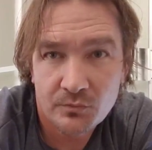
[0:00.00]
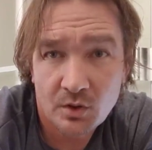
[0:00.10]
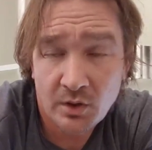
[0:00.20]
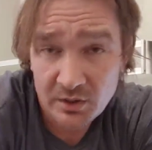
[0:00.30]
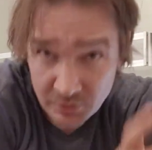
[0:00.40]

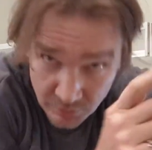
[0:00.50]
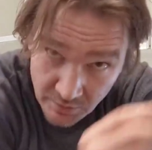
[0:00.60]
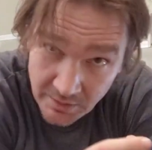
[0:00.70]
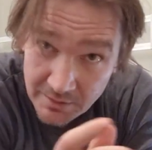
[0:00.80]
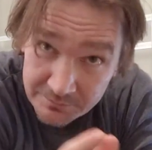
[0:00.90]
Okay,
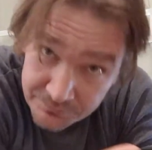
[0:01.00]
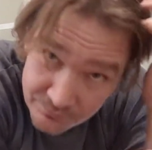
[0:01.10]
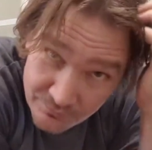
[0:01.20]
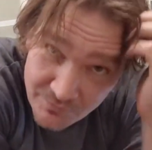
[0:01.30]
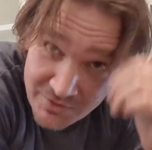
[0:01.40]
so
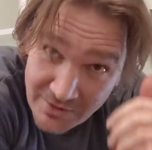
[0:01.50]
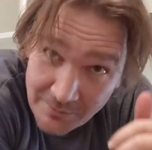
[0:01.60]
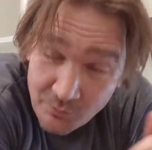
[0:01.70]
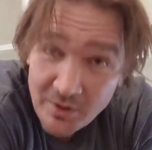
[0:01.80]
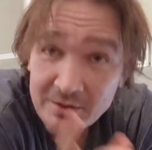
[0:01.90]

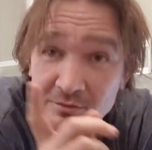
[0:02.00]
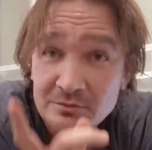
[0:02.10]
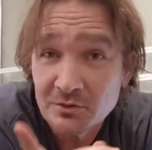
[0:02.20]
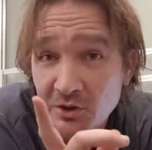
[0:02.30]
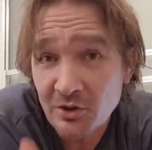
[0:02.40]
step 1,
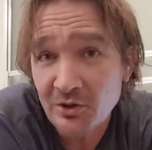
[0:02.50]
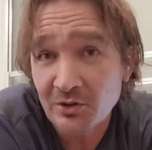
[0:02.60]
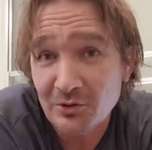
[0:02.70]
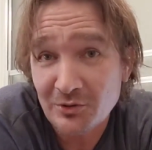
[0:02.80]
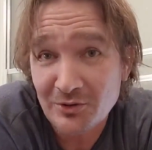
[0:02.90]
go to
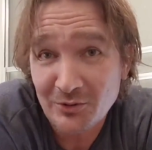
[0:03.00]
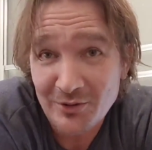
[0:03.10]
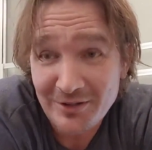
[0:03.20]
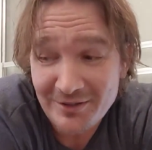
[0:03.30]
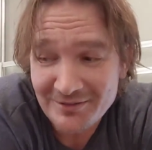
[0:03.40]
the
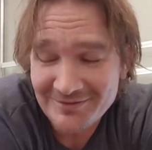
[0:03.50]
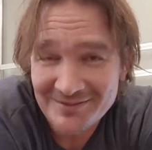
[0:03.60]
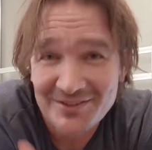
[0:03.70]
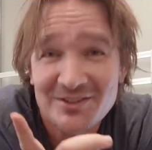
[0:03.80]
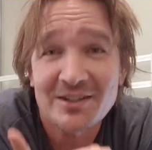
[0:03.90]
toilet,
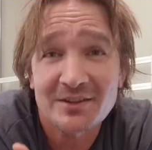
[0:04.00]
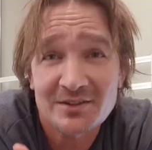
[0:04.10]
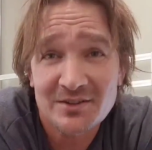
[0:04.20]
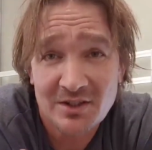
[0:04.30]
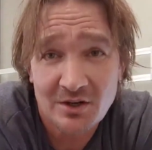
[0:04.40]

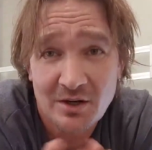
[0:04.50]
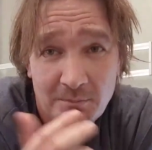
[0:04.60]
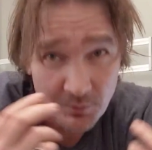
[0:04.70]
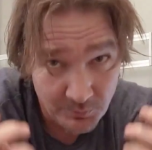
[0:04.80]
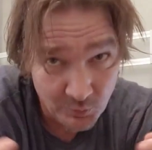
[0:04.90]
sit on it,
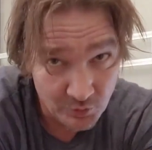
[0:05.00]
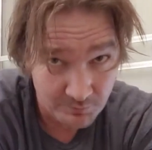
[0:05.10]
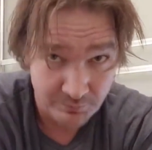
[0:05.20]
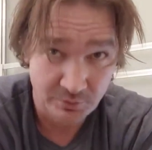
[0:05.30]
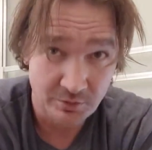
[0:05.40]
put
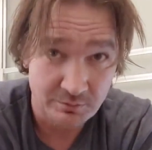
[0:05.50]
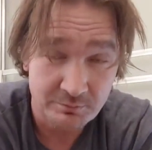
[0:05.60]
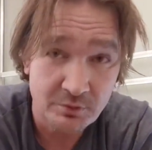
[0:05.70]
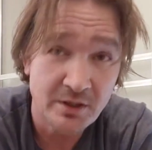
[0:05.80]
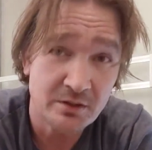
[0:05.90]

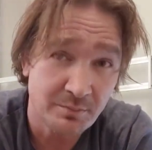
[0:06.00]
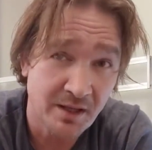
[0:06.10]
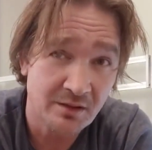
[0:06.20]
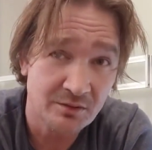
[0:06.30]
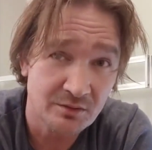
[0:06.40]
on your
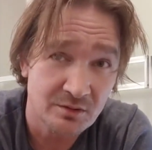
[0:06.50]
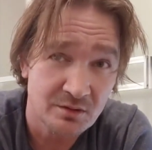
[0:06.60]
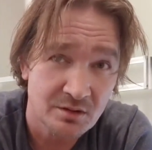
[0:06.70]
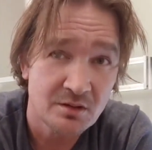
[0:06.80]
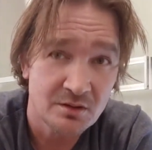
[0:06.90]
pants,
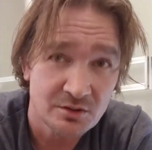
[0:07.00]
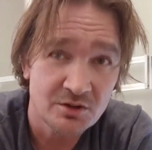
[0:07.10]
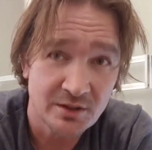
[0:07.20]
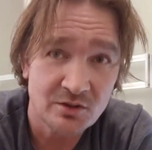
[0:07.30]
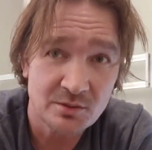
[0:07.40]
just
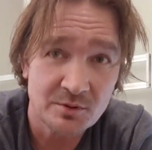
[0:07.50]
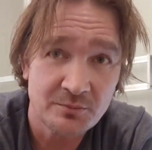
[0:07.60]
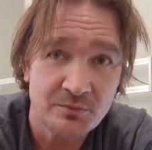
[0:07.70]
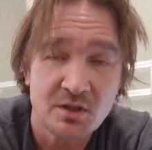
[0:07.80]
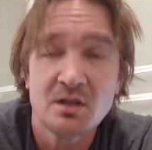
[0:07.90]
like normal.